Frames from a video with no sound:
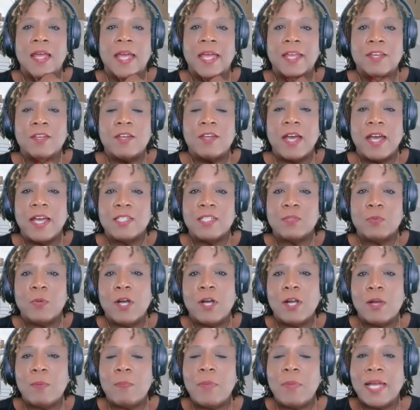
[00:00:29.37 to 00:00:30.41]
Hey, you guys,
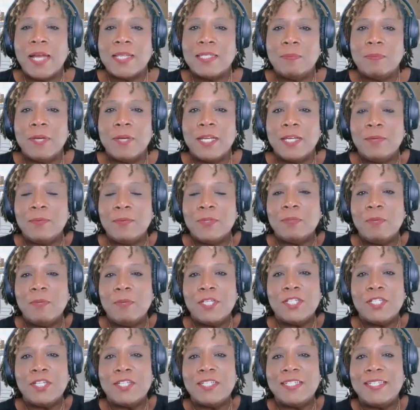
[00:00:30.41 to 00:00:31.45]
welcome back to Money with
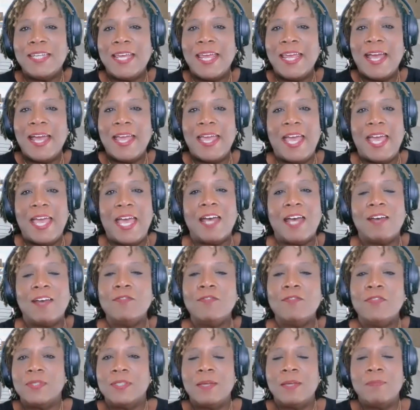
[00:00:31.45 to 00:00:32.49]
Mission. Today I have
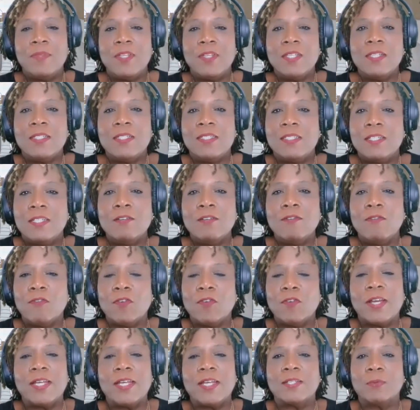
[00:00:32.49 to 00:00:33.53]
something
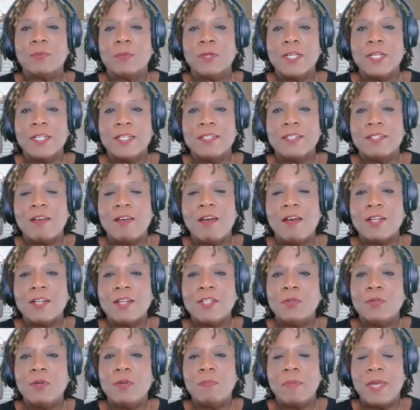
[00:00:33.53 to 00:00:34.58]
different. We're going to talk
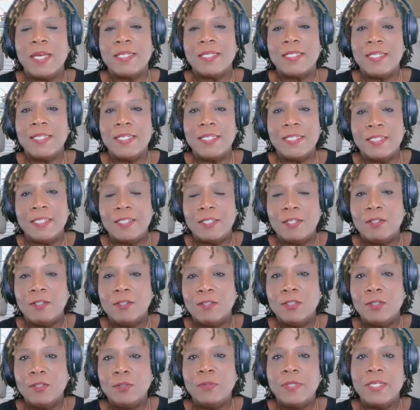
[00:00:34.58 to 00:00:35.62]
to Amanda Hill,
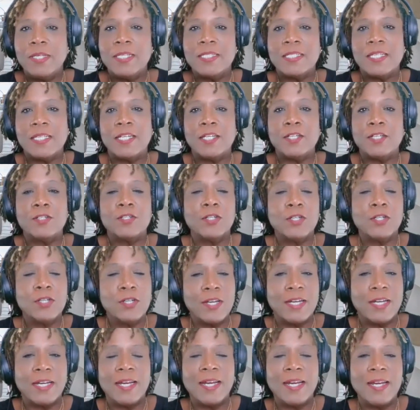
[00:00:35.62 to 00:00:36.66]
who is an
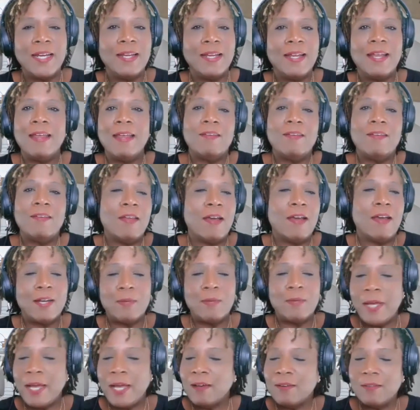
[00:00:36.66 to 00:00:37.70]
attorney, not
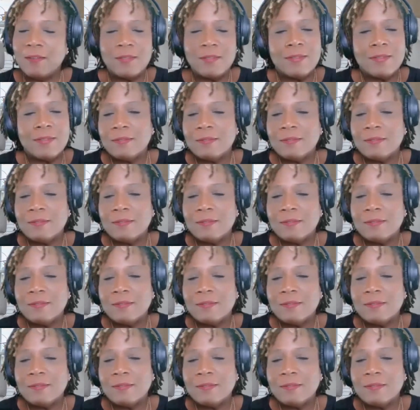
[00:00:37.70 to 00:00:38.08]
about